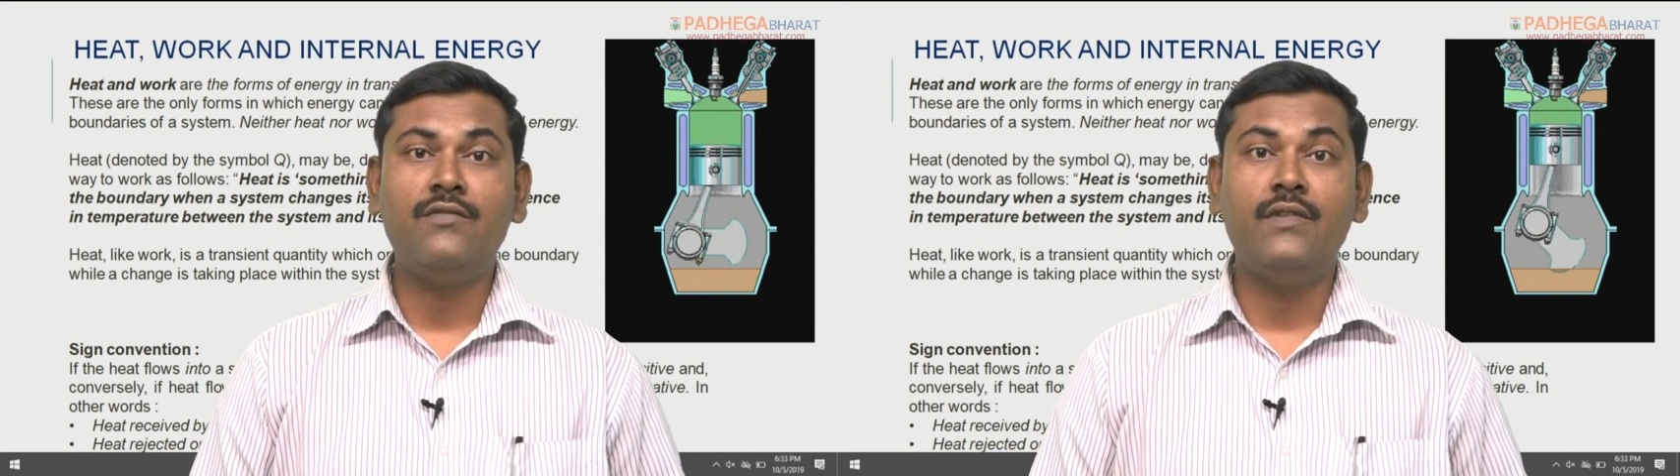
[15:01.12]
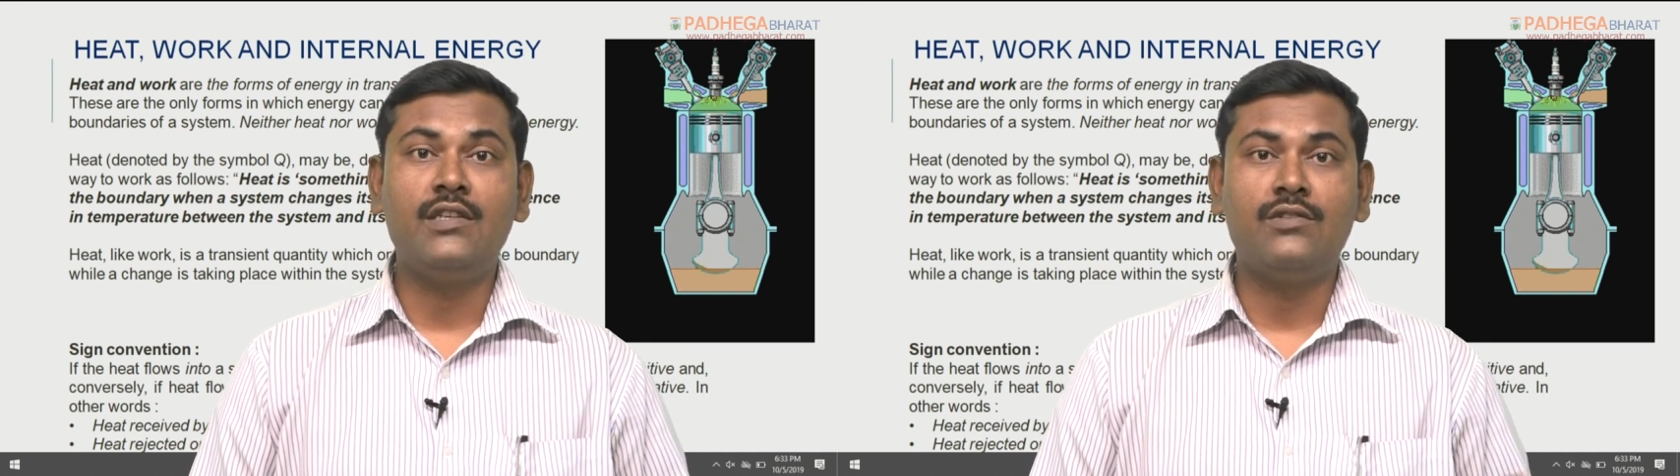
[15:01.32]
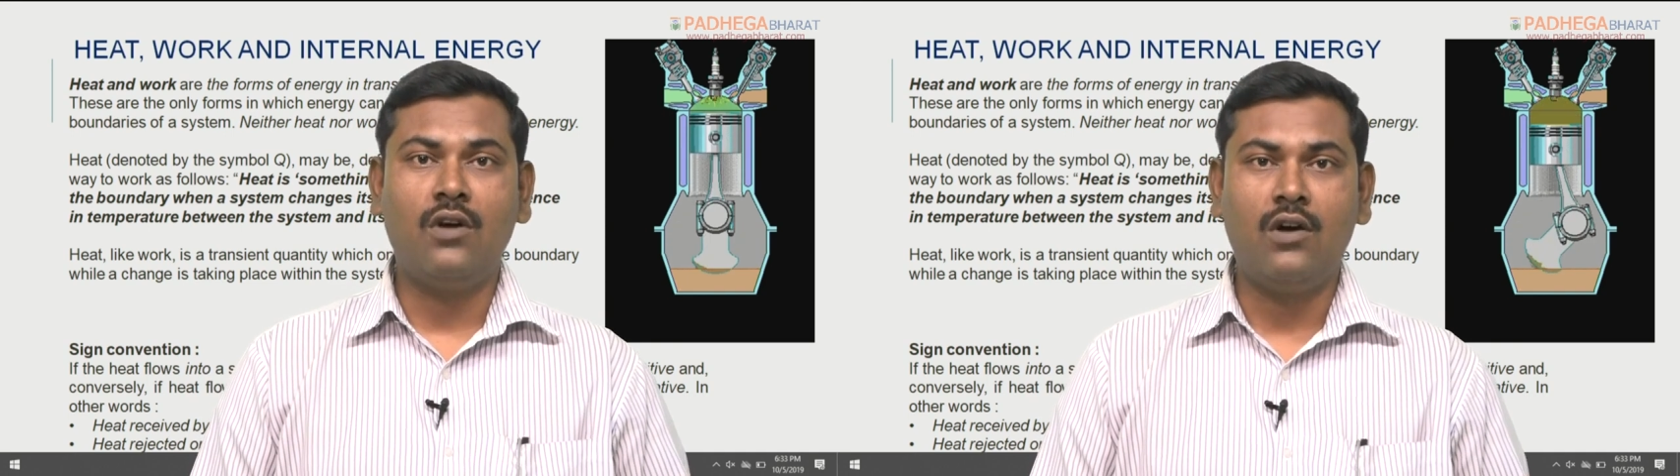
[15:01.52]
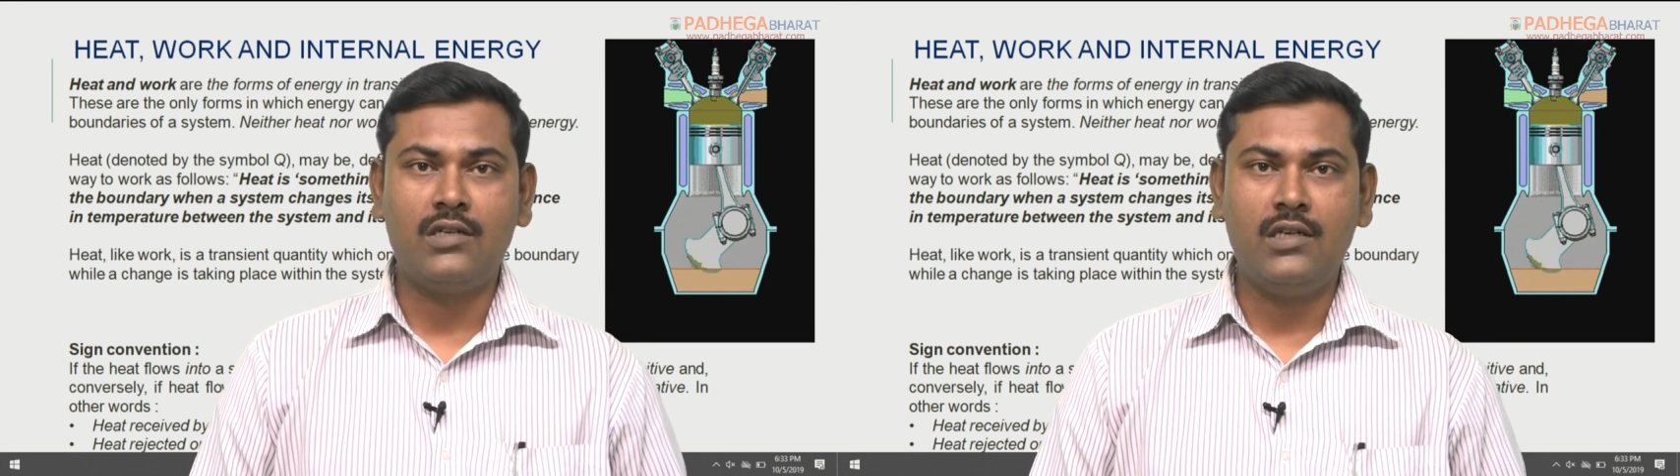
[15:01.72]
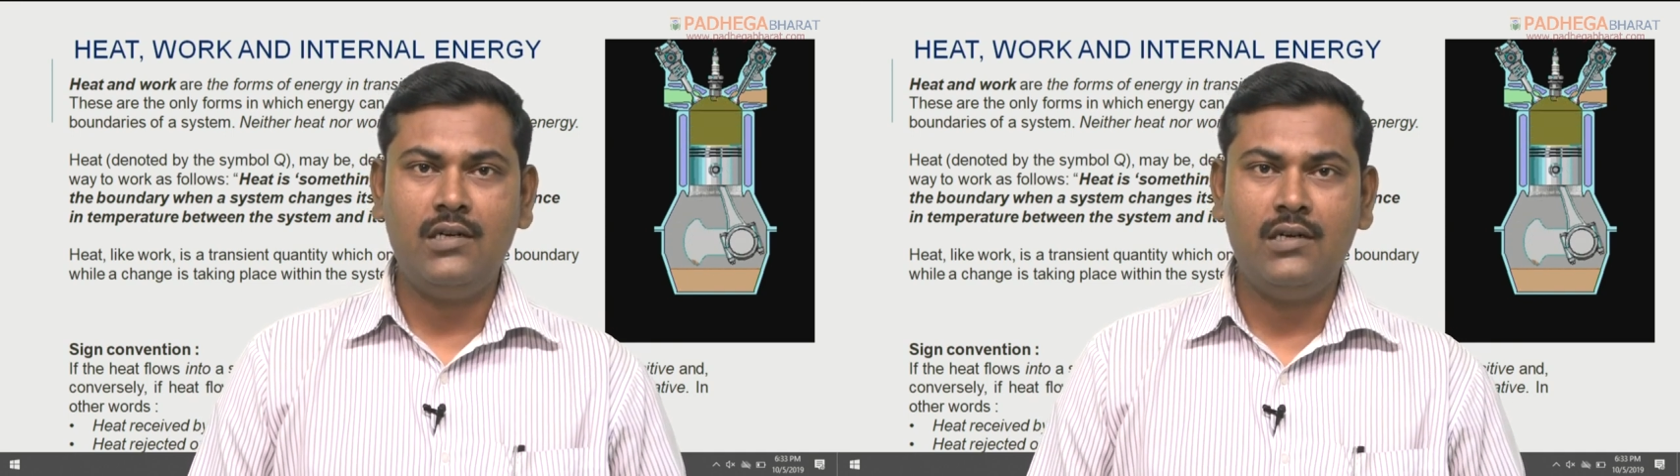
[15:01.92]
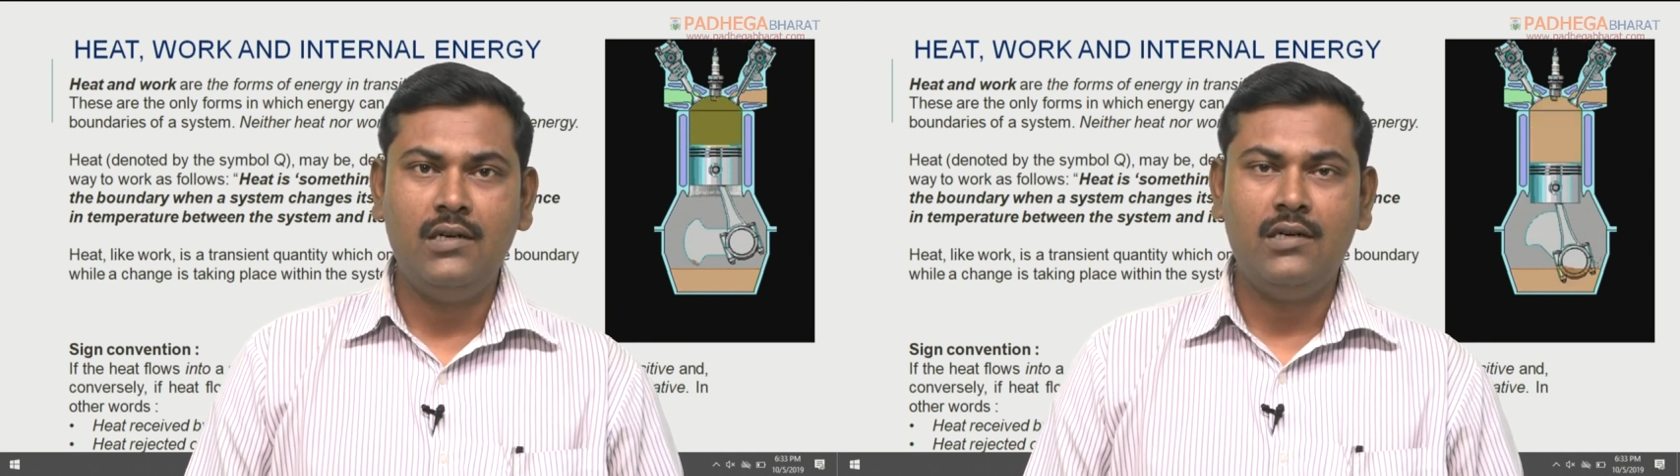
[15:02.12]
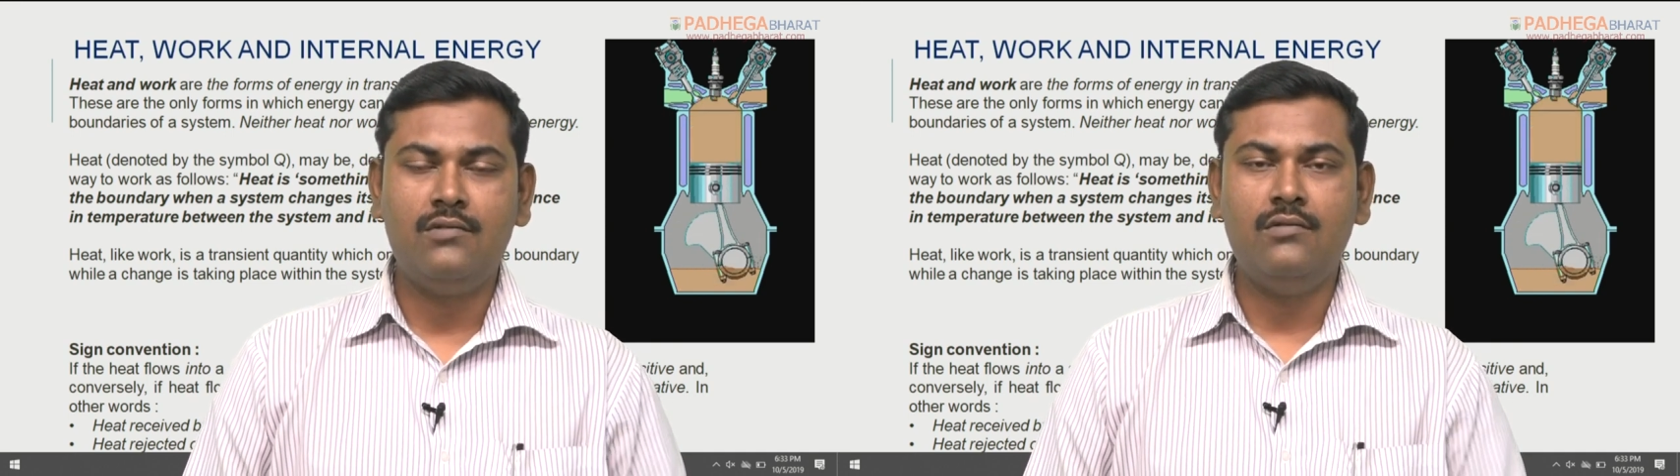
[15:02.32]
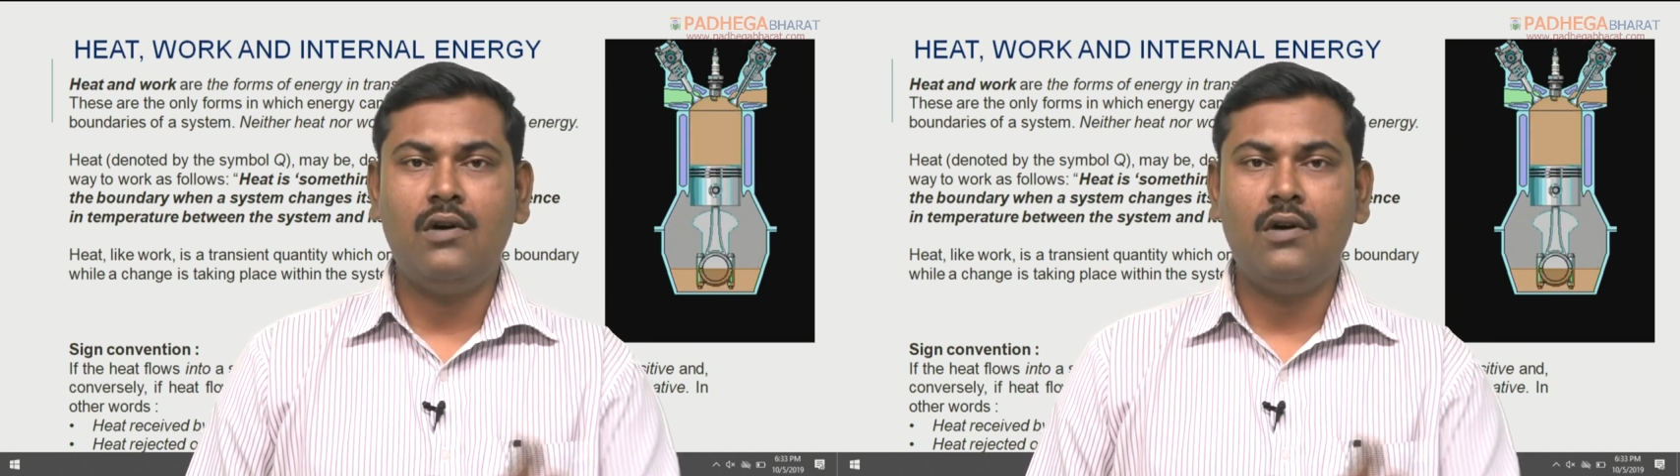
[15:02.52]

is hotter to